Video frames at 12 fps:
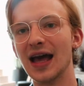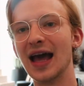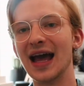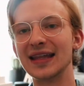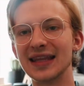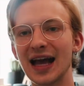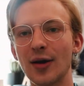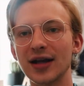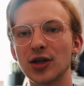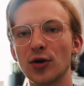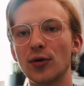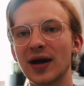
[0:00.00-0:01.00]
and now I
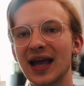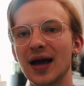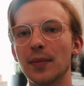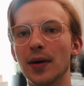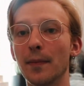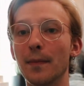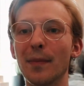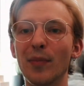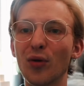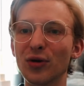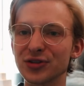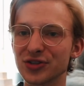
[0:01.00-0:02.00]
know who I am
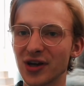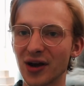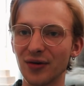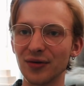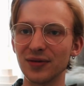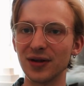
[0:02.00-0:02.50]
more so,